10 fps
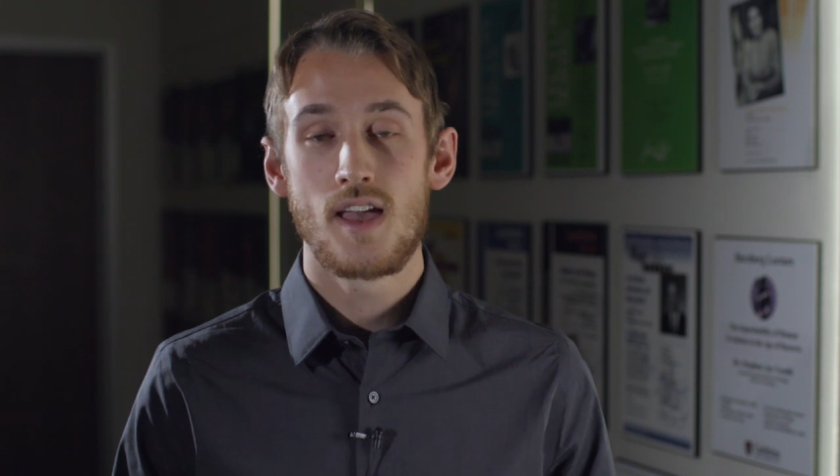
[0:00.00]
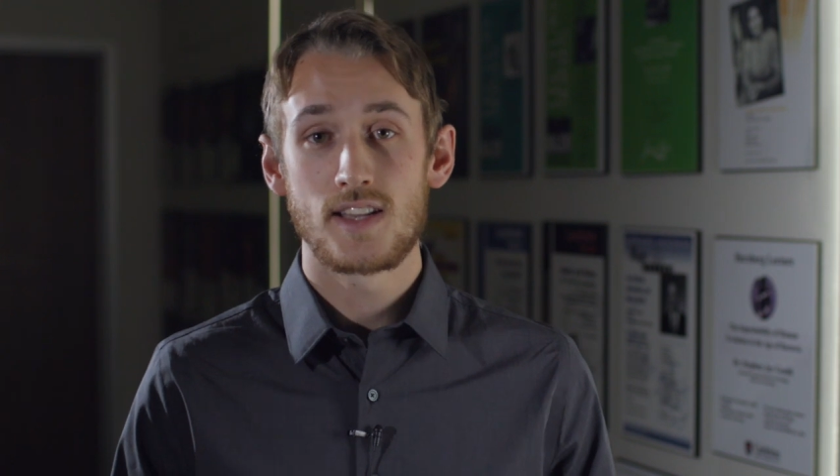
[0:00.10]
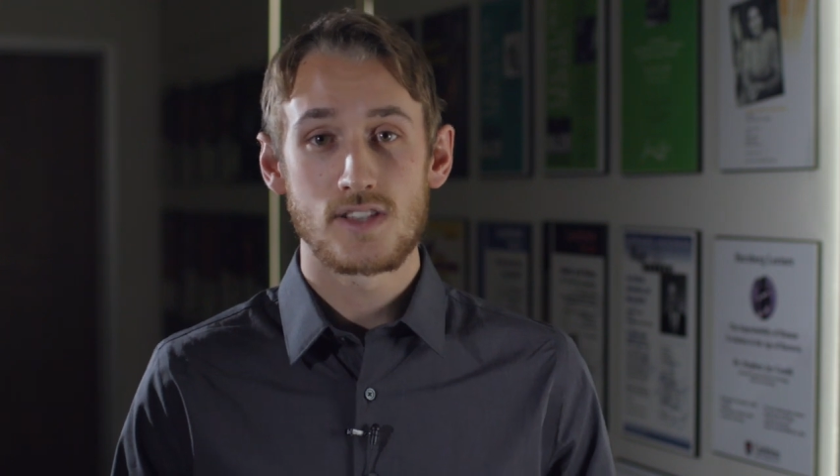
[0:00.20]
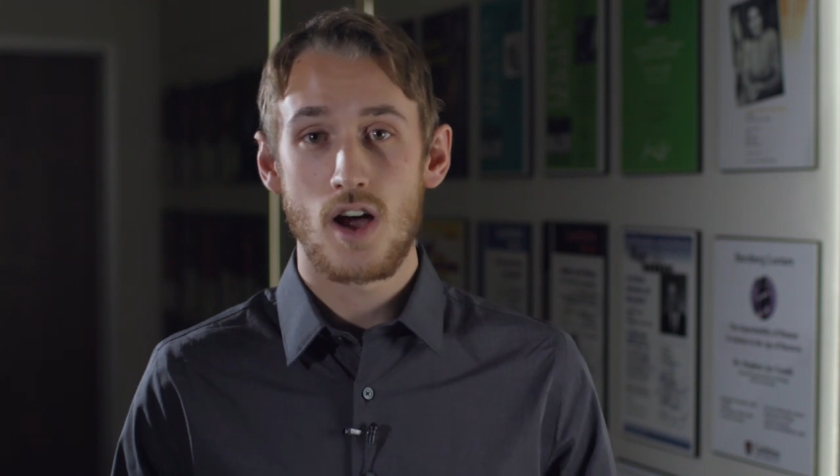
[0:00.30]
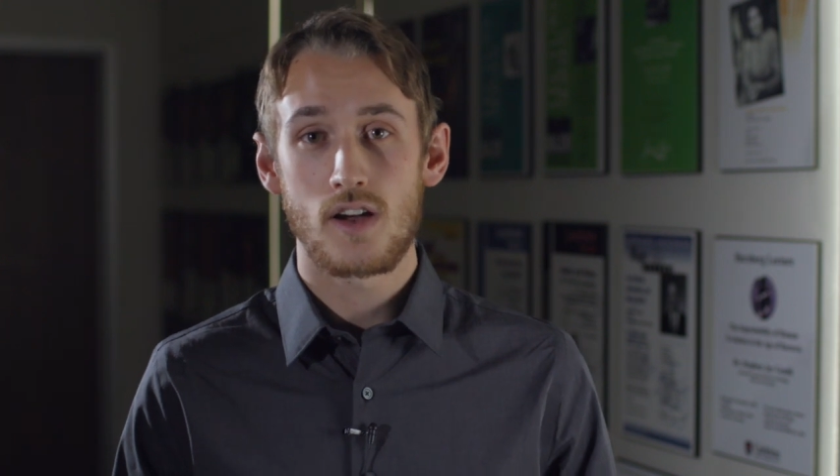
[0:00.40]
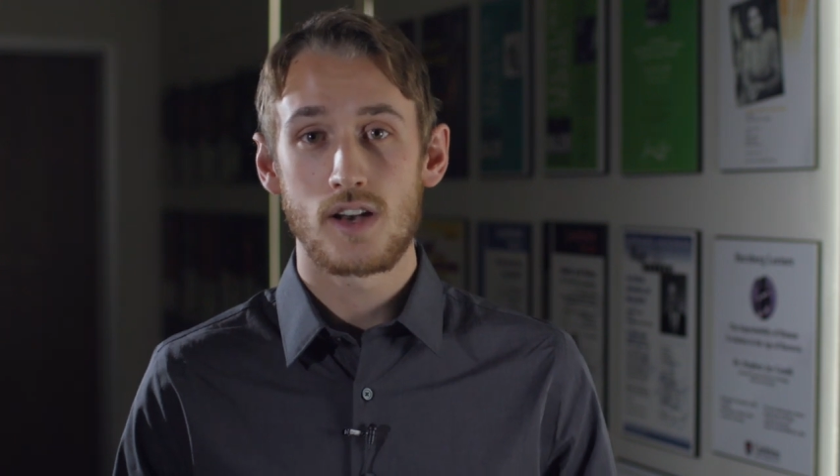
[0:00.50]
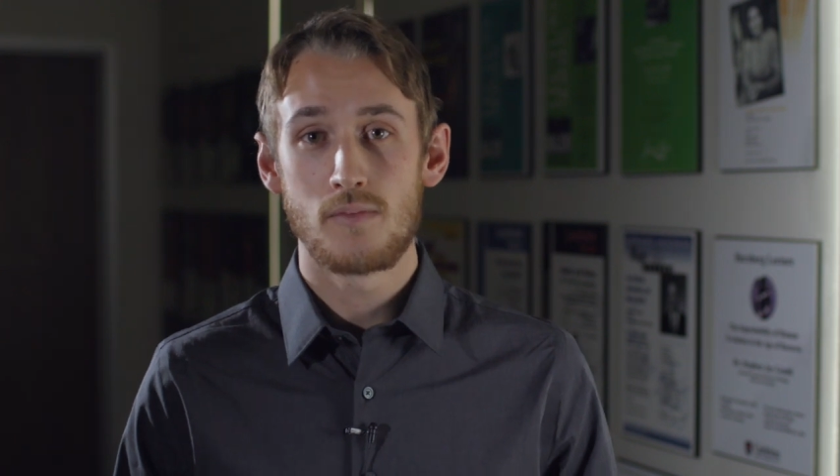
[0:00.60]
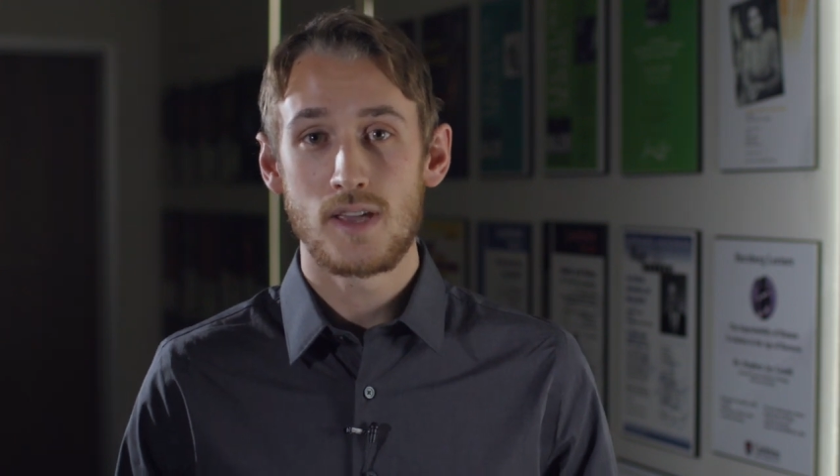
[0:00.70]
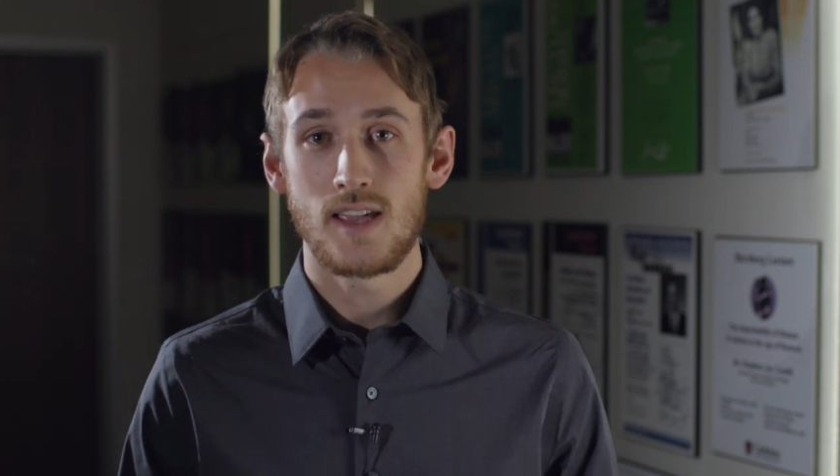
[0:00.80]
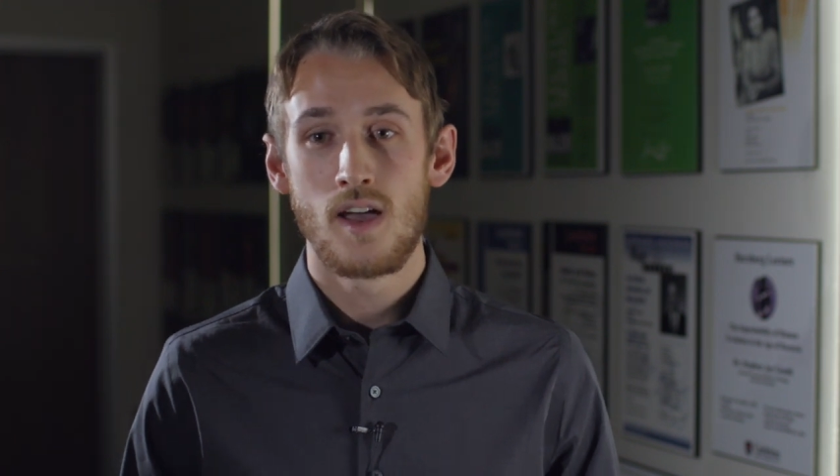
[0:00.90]
It's not going to
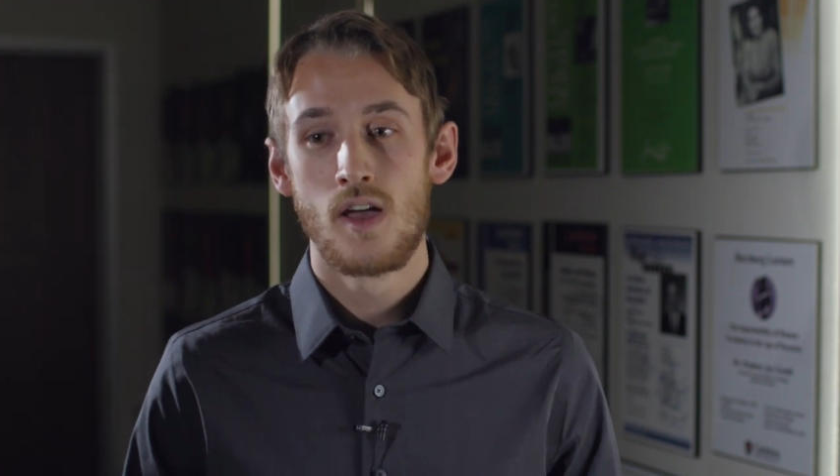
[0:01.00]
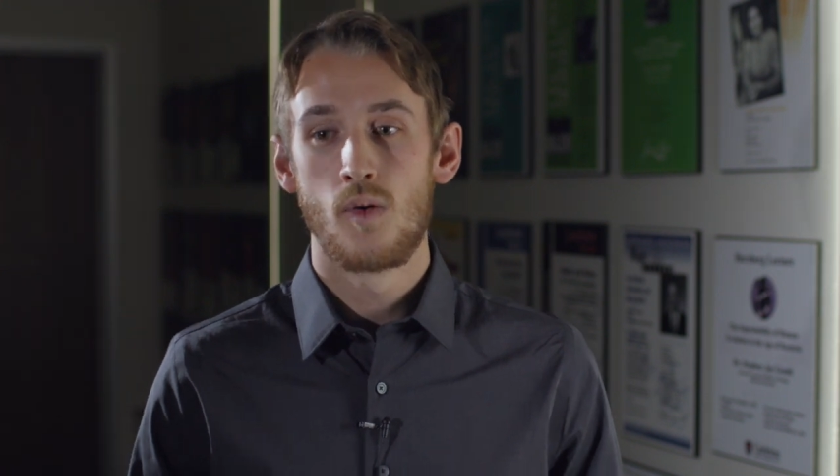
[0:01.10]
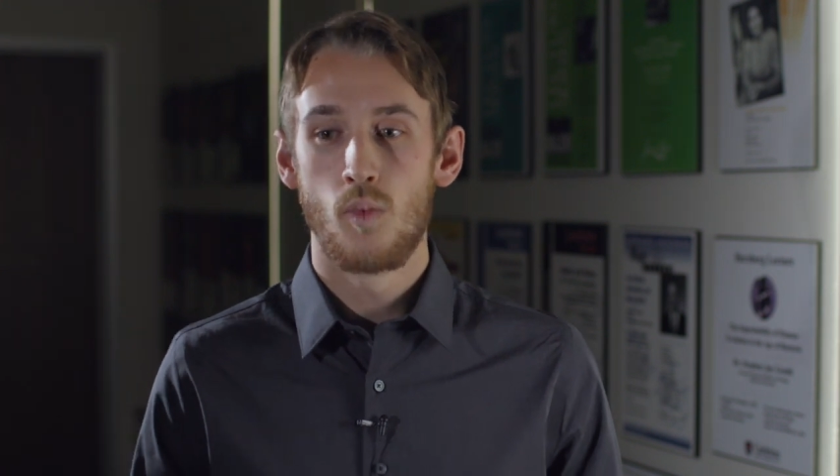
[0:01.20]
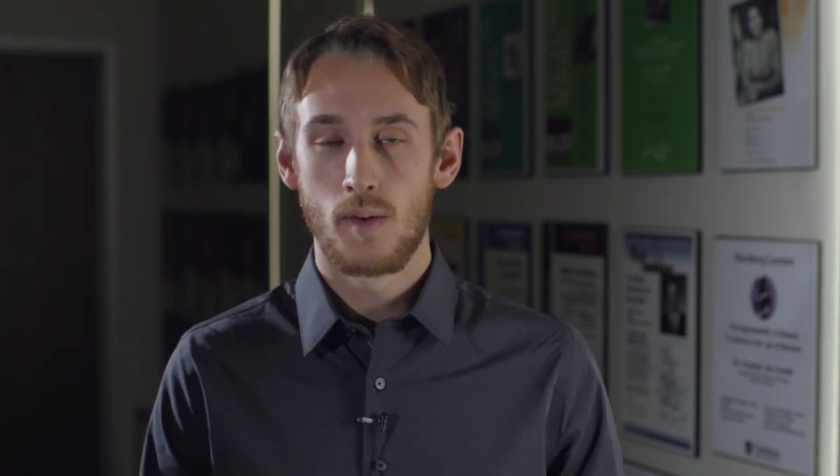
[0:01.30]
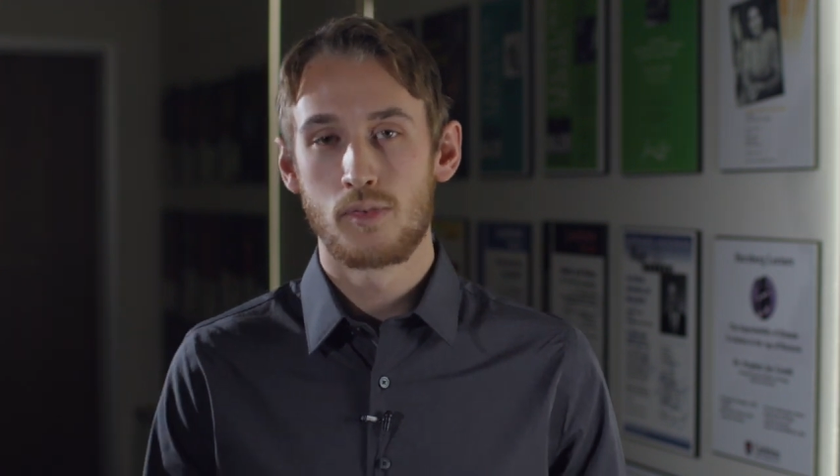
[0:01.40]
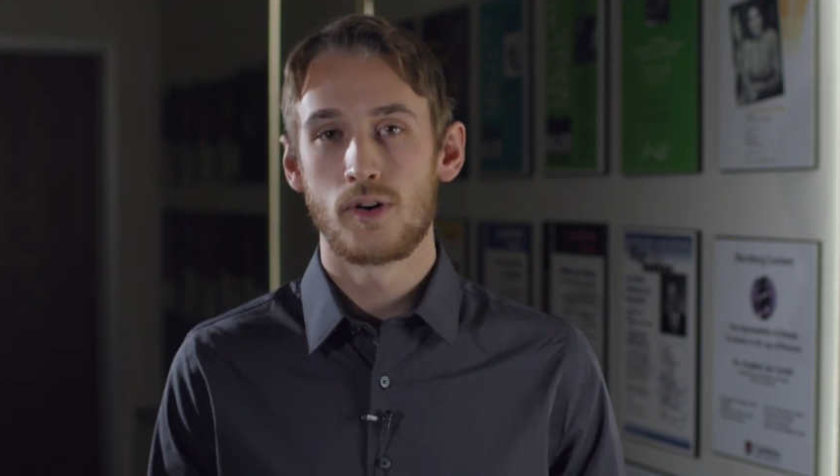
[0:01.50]
be what